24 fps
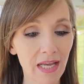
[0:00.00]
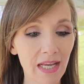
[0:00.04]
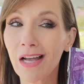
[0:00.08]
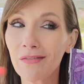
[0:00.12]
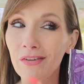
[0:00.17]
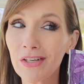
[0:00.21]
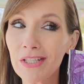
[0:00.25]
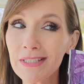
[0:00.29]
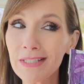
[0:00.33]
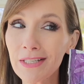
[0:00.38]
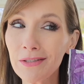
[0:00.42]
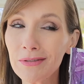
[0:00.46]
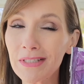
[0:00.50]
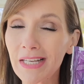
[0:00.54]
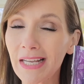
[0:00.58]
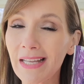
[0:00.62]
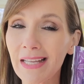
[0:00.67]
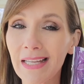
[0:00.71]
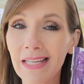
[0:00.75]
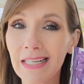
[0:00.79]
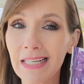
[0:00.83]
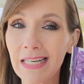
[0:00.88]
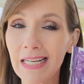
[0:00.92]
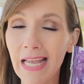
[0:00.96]
I've also
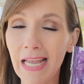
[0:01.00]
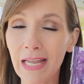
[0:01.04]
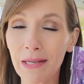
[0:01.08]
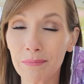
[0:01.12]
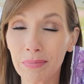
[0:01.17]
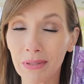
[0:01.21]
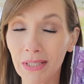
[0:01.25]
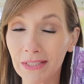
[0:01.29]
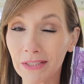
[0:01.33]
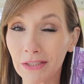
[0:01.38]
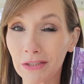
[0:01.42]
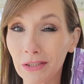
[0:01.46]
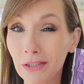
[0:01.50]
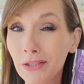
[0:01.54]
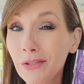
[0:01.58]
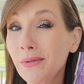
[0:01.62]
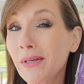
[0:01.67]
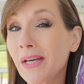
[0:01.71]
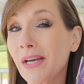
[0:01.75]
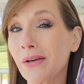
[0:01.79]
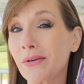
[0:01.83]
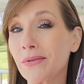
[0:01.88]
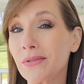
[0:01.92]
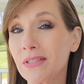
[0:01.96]
done a blood
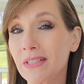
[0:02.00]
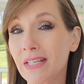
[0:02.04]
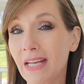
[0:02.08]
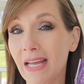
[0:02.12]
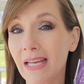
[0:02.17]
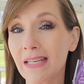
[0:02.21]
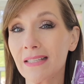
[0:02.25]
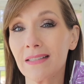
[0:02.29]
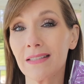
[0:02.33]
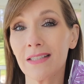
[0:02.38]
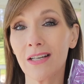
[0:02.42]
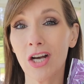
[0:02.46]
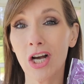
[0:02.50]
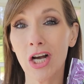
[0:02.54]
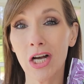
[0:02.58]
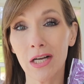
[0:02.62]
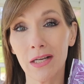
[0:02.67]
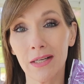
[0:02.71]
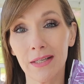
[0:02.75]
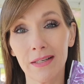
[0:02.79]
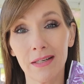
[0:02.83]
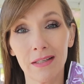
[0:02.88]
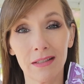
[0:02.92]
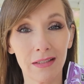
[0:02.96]
glucose test
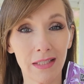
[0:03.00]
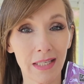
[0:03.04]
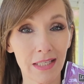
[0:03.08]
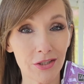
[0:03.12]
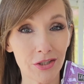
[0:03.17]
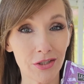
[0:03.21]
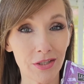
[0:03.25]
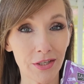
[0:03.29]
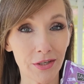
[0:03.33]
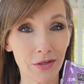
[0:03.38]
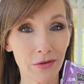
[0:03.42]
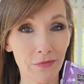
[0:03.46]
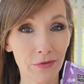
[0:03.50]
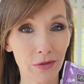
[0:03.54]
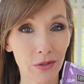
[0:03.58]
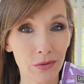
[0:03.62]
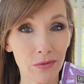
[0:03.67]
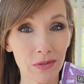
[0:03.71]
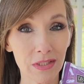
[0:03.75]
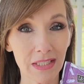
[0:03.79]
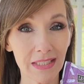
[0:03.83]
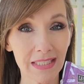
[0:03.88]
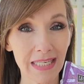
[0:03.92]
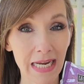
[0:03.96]
on Legendary
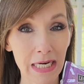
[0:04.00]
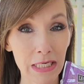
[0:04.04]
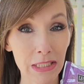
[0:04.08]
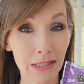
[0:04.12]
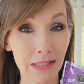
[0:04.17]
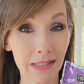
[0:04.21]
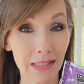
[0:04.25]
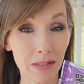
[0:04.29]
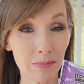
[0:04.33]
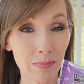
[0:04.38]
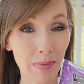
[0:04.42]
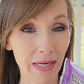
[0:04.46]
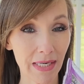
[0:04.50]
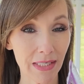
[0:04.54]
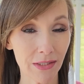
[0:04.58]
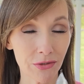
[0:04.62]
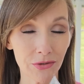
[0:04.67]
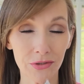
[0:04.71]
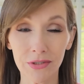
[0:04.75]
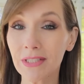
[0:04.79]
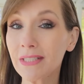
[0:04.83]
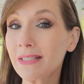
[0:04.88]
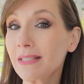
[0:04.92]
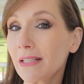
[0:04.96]
Foods Tasty
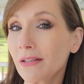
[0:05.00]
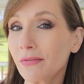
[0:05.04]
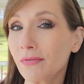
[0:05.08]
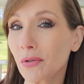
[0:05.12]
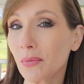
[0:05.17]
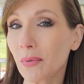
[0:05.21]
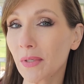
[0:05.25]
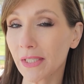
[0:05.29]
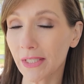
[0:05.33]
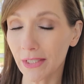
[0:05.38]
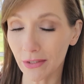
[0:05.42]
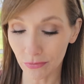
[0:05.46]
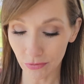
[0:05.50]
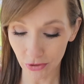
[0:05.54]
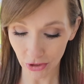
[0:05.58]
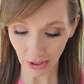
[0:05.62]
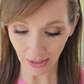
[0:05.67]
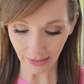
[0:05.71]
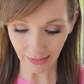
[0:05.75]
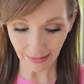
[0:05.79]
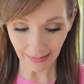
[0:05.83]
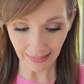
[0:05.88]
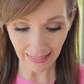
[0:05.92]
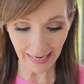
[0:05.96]
Pastries if you want to go
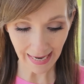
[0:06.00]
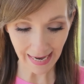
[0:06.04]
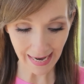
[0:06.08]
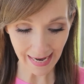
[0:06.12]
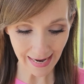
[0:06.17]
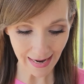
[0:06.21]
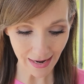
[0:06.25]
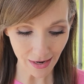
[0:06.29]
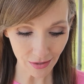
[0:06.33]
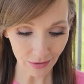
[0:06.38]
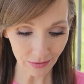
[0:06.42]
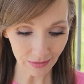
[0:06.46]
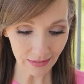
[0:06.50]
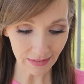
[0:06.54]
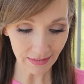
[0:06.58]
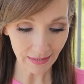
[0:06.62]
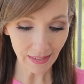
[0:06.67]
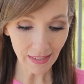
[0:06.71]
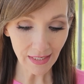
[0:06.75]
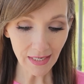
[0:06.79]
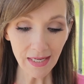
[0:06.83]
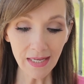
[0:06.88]
check it out.